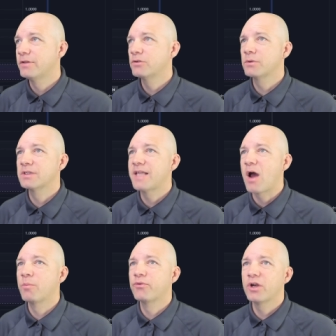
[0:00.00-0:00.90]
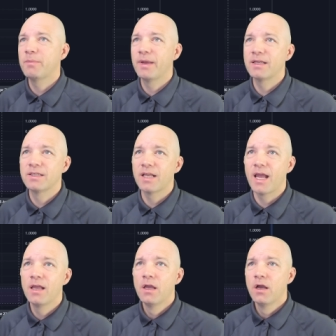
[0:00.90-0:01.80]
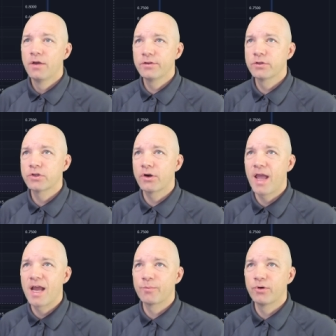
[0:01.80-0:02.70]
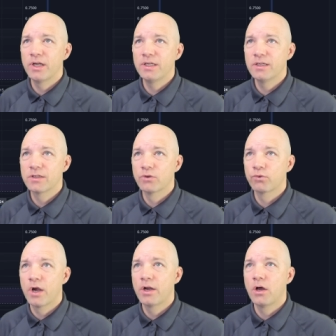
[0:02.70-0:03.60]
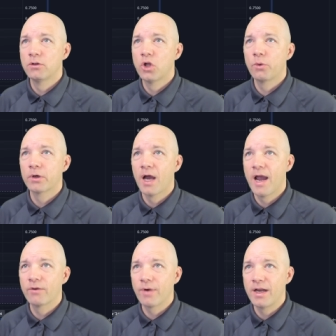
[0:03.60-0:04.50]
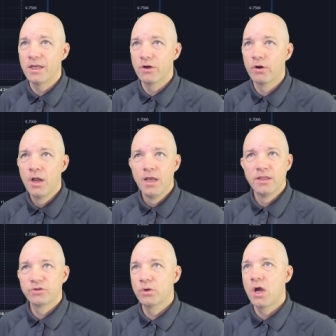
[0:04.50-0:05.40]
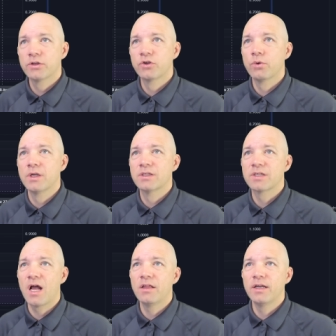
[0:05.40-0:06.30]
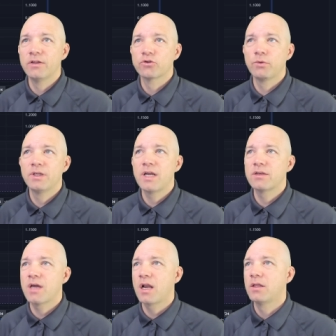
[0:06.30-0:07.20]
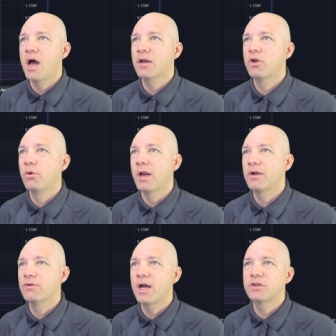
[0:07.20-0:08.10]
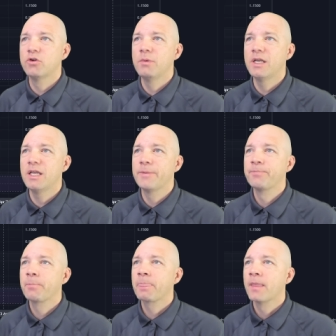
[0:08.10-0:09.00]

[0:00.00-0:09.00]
This one's down pretty big today. This one's already had a pretty decent run, a lower high right here. This one also consolidating. There's really not a lot going on here. Not too many